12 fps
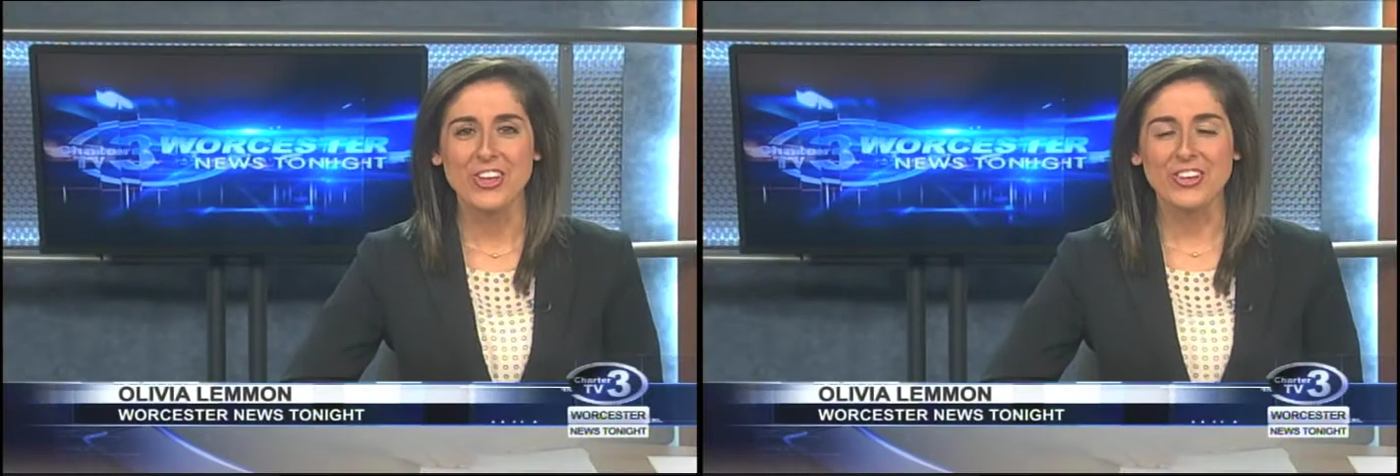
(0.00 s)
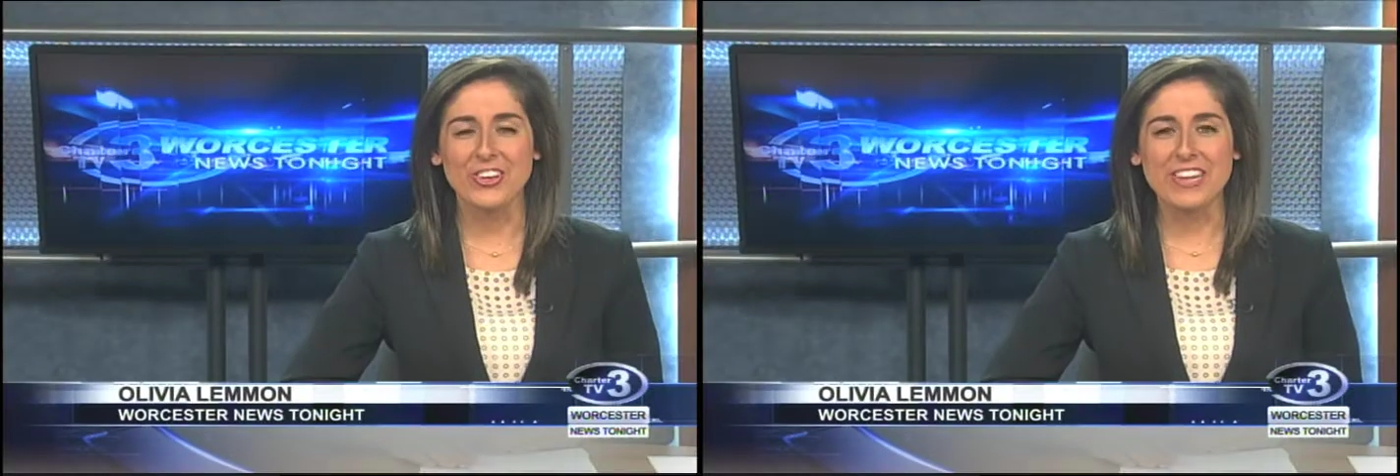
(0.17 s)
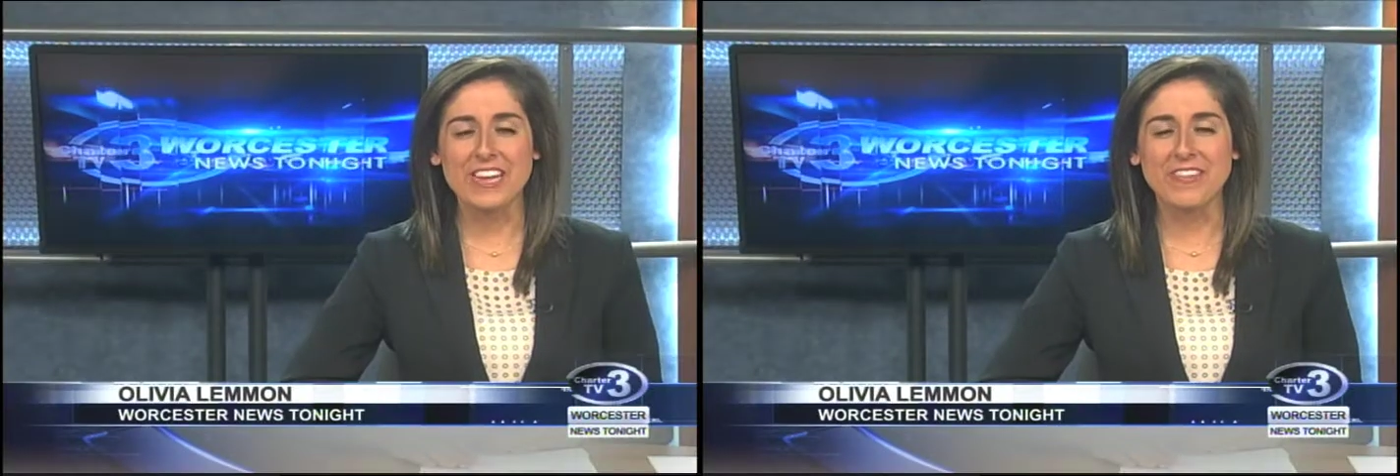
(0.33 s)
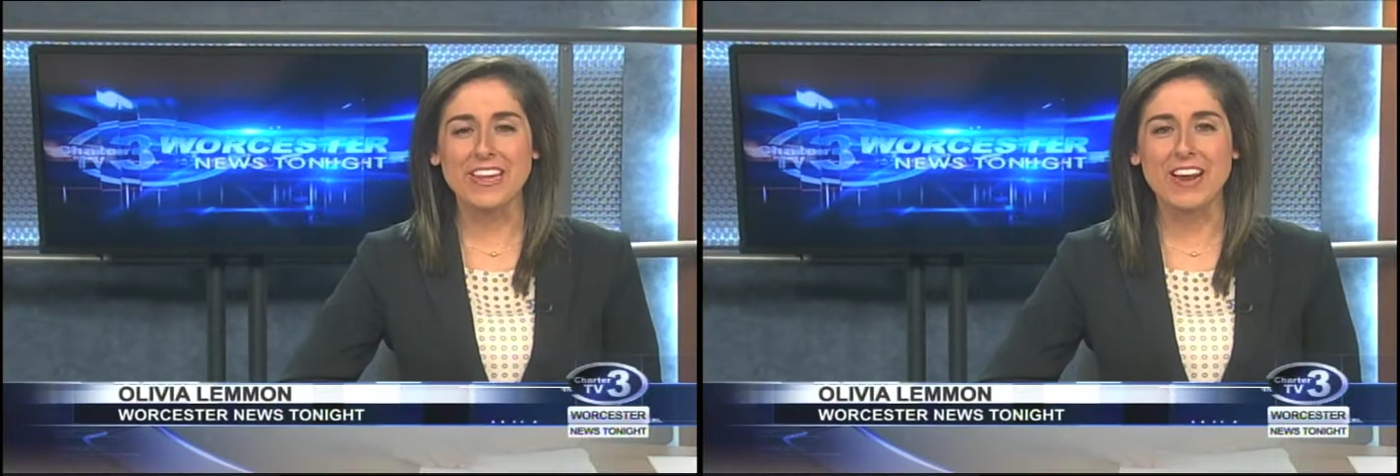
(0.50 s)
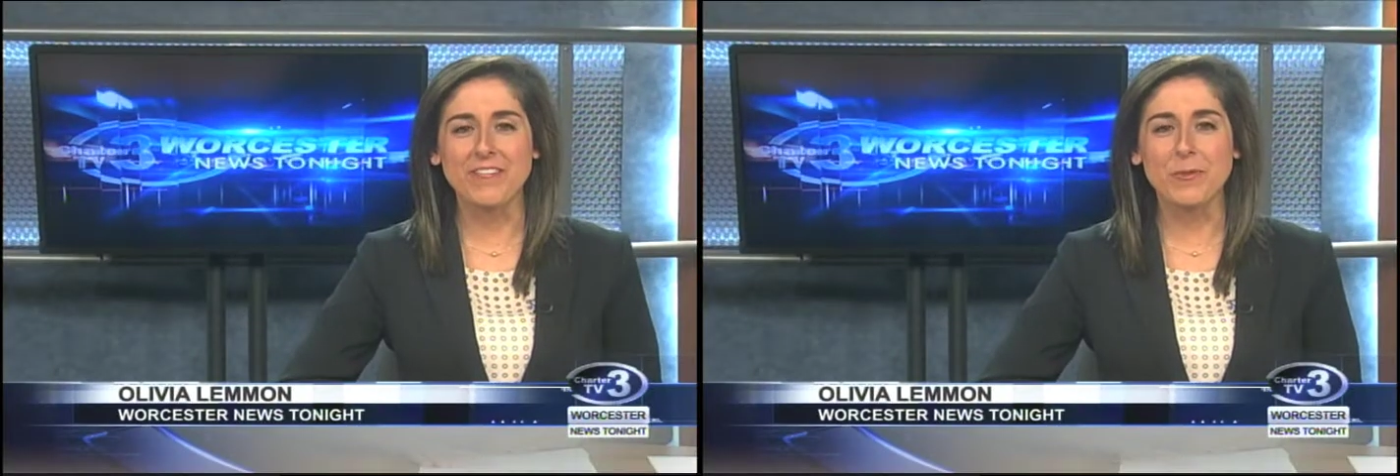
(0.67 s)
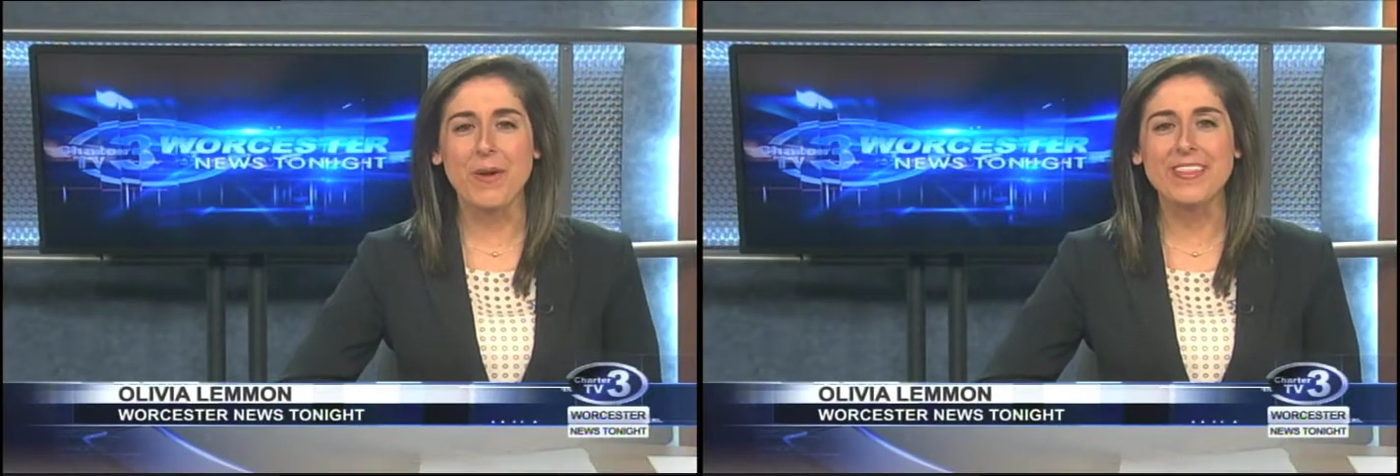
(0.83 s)
Good evening,
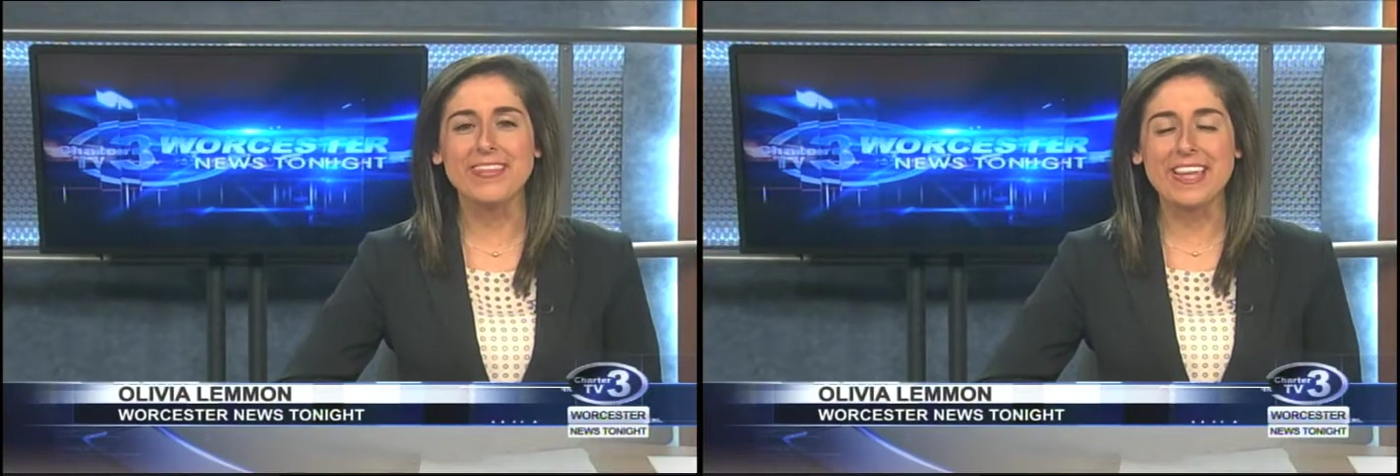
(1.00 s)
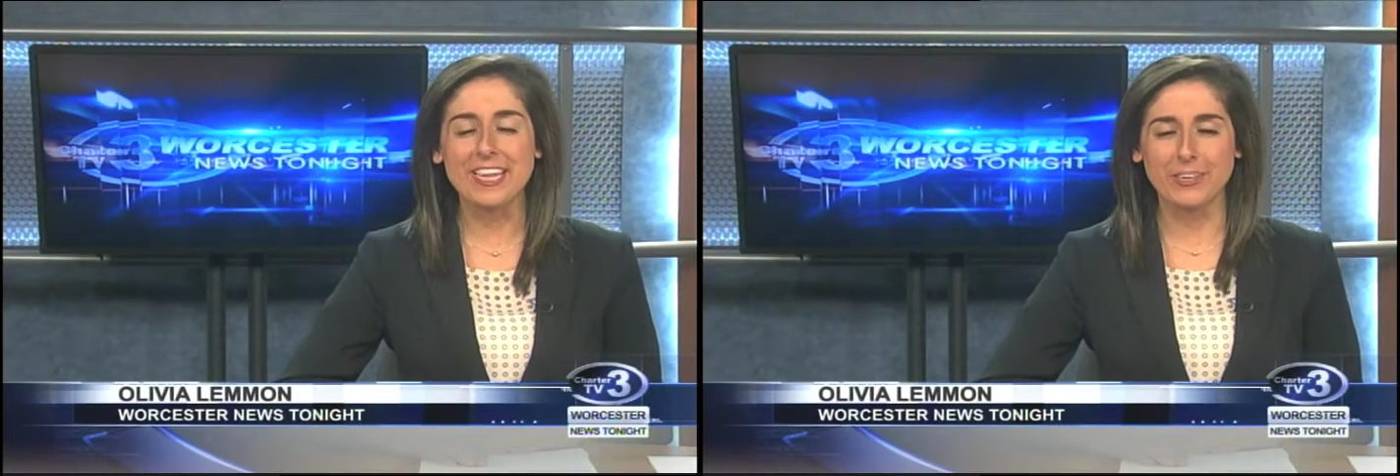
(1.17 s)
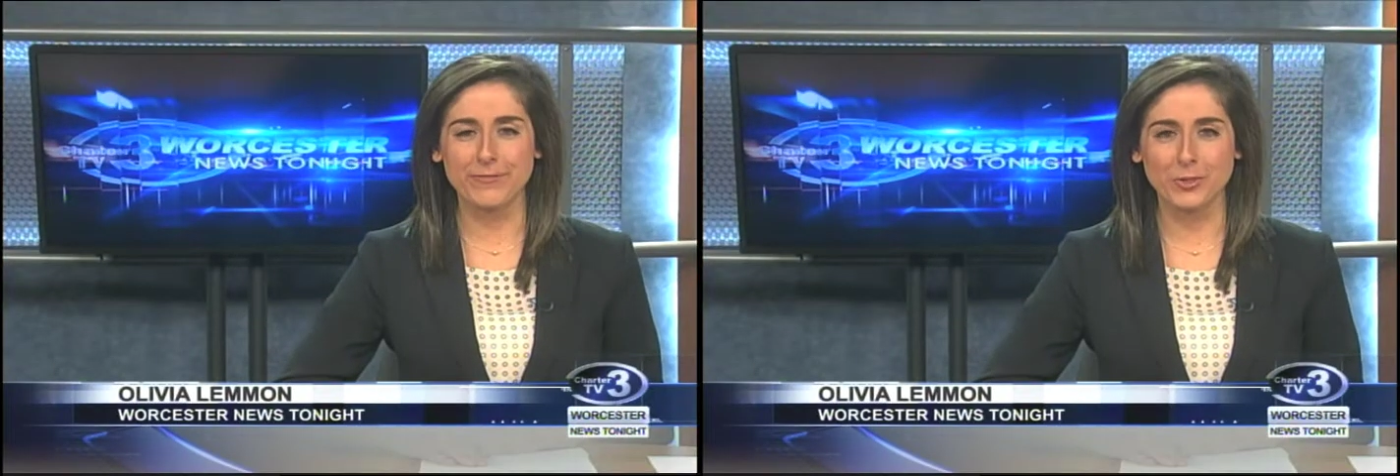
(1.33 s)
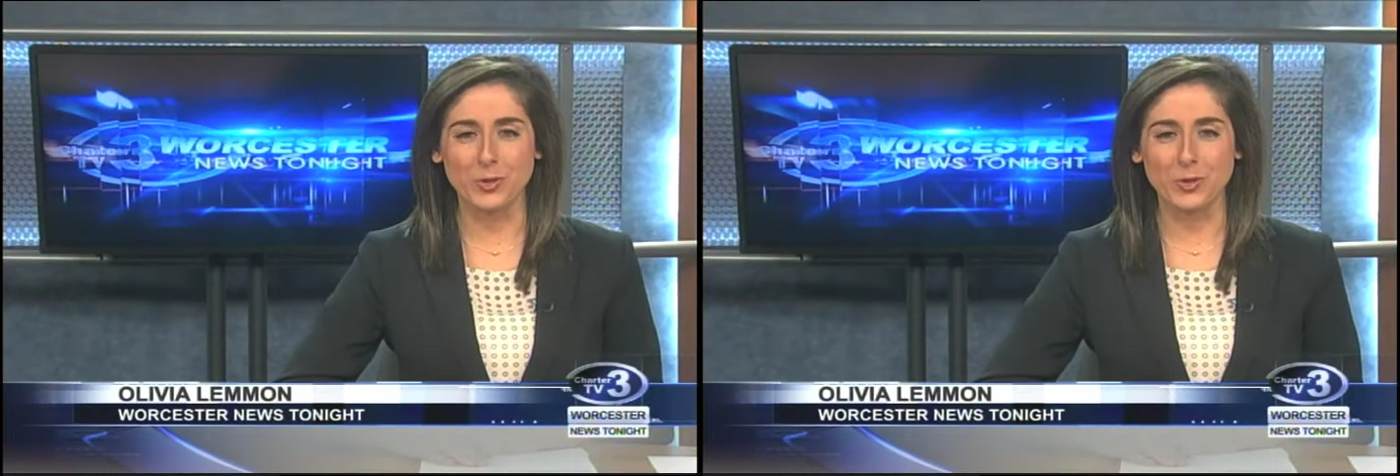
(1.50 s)
everyone. Thank you for